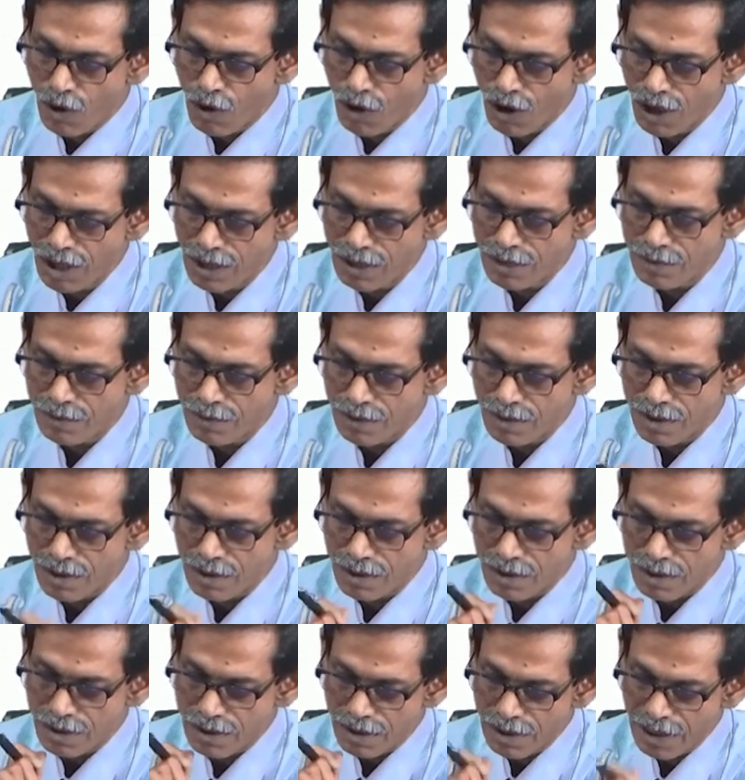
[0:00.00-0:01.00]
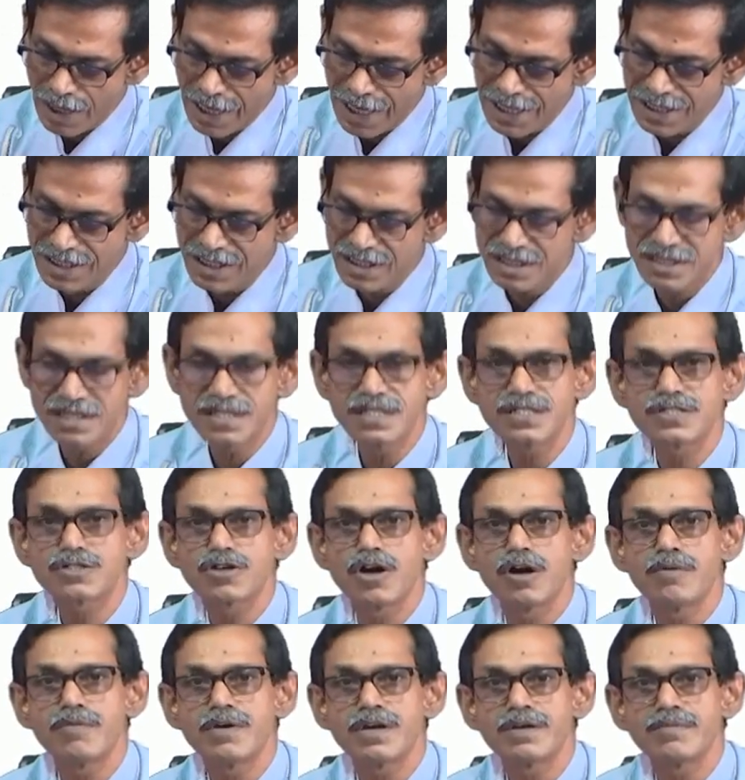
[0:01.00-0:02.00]
all antigen is
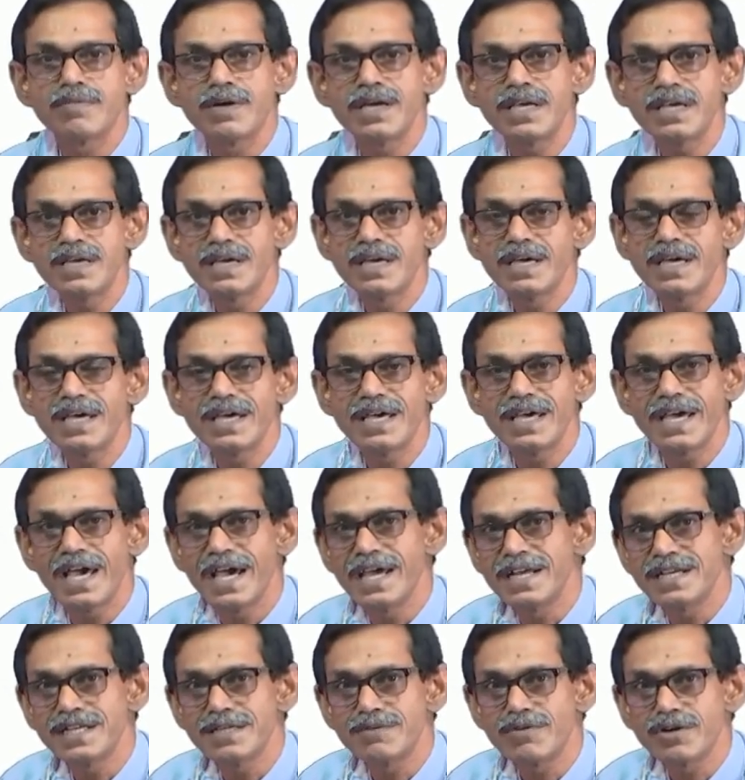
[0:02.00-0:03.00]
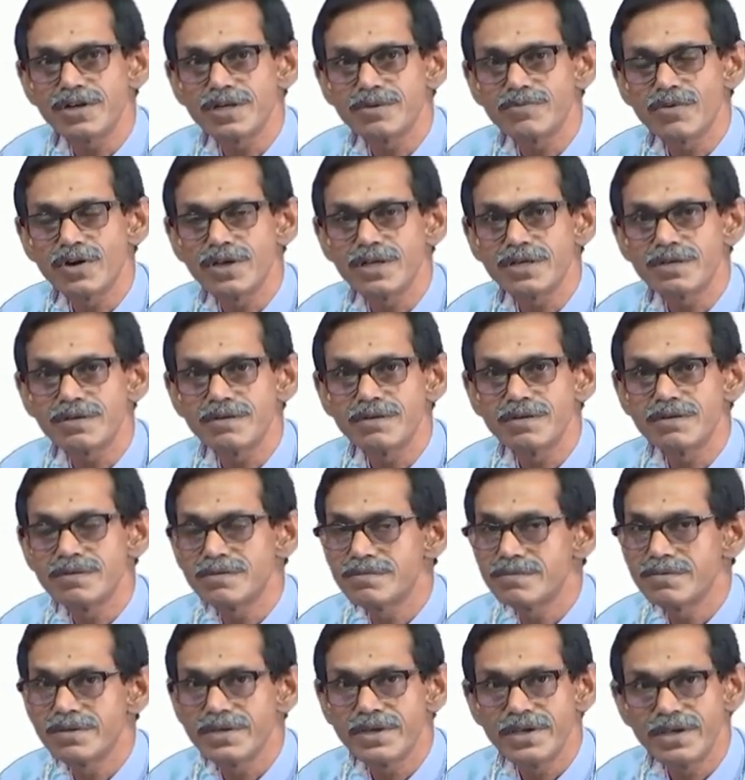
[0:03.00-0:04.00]
covered by antibody molecule.
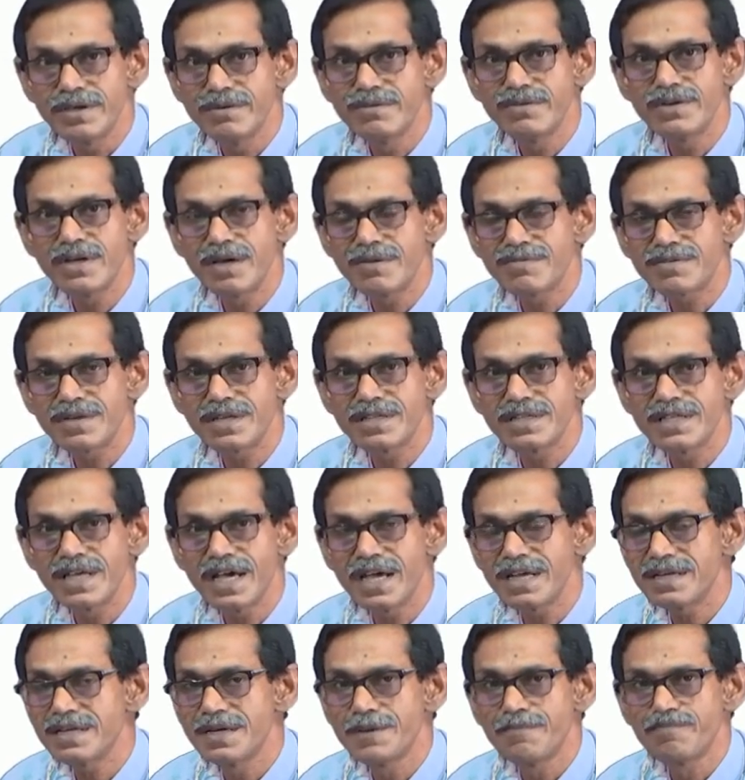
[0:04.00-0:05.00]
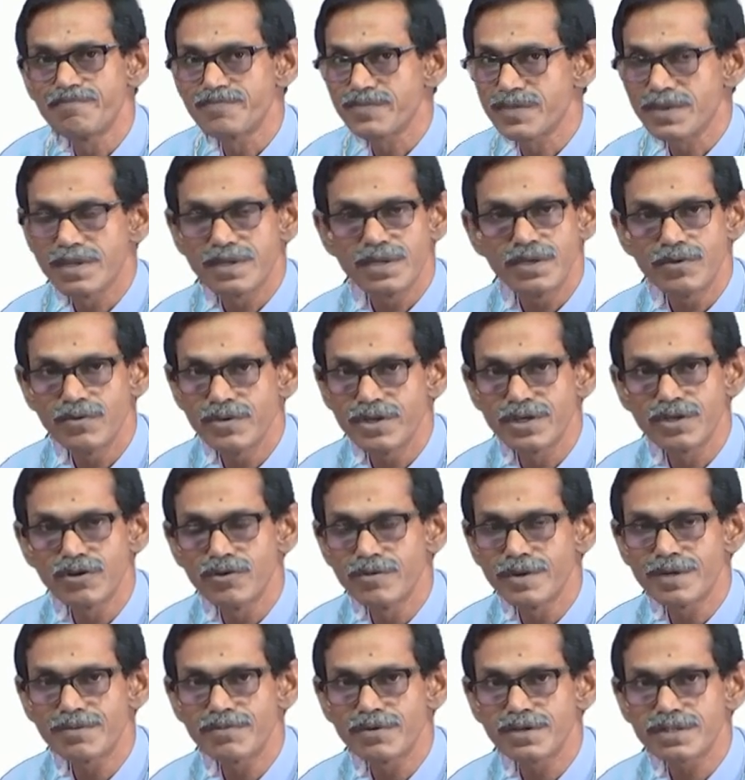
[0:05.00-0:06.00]
Even after that you
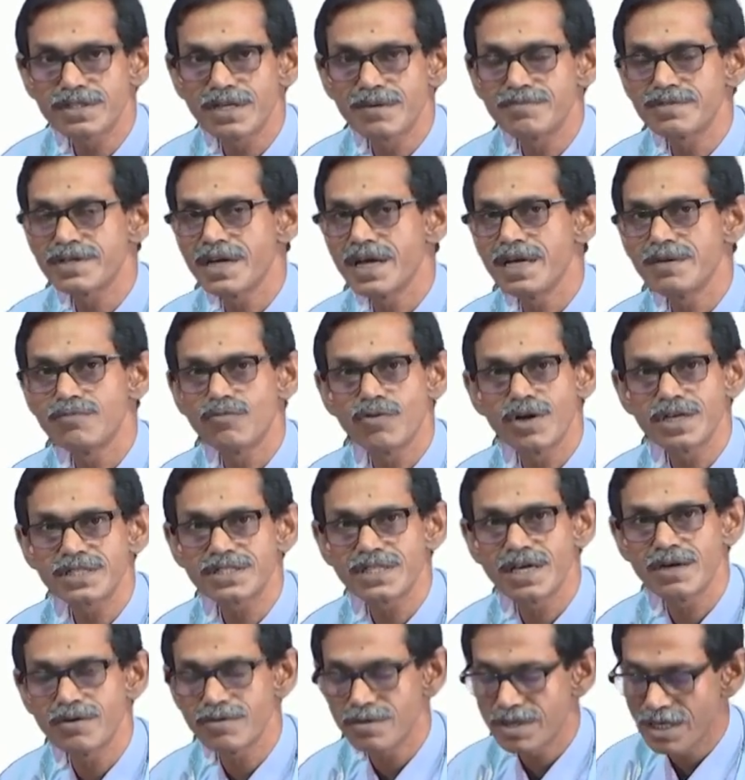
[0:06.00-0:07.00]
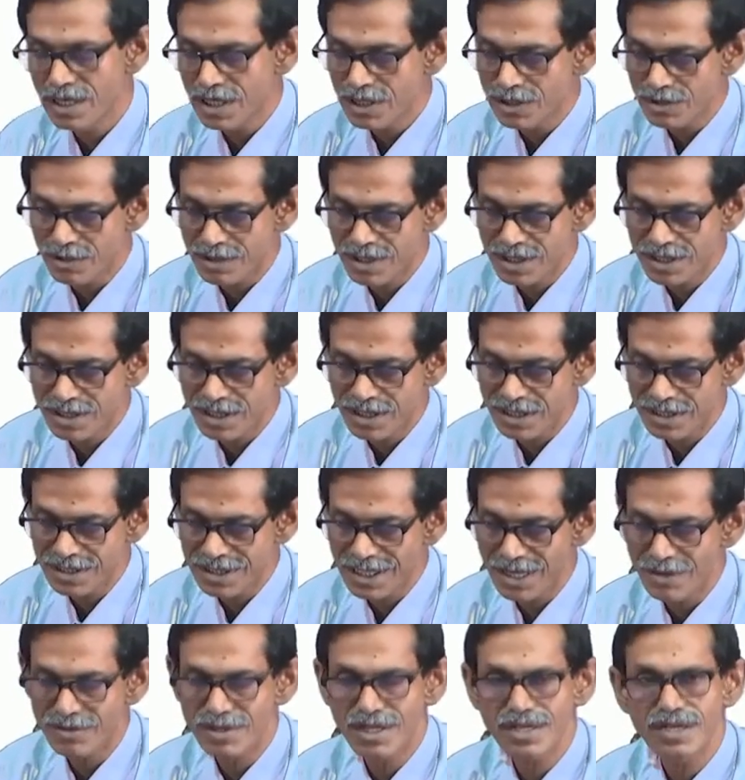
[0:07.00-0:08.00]
incubate for some time, wash out. So, this
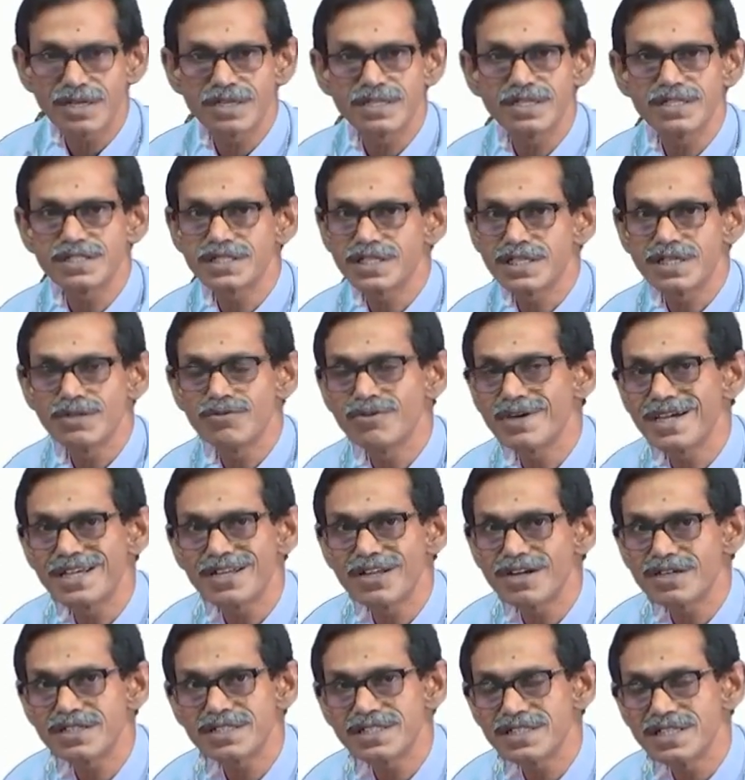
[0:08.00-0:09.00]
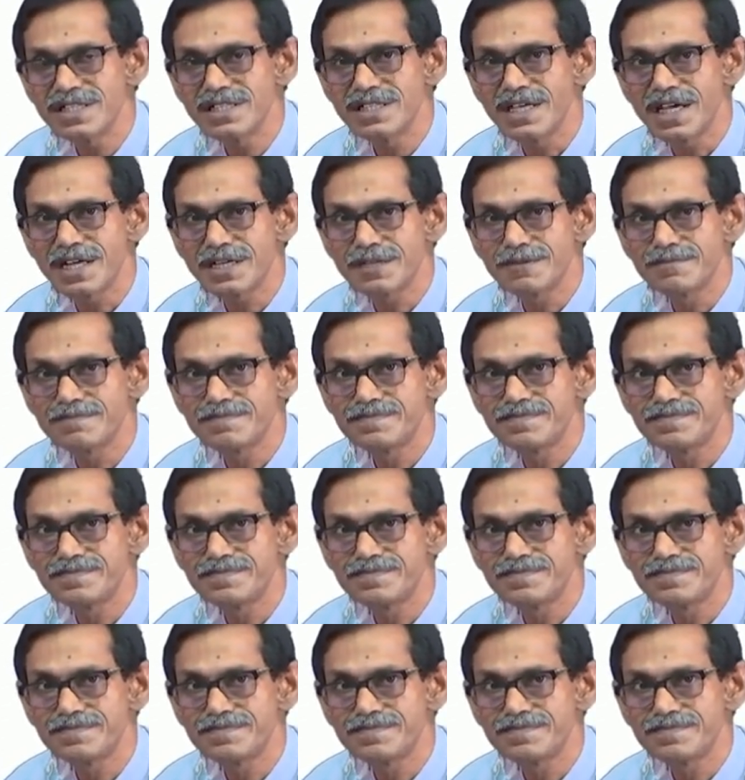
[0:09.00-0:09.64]
is now the condition, you cannot see that,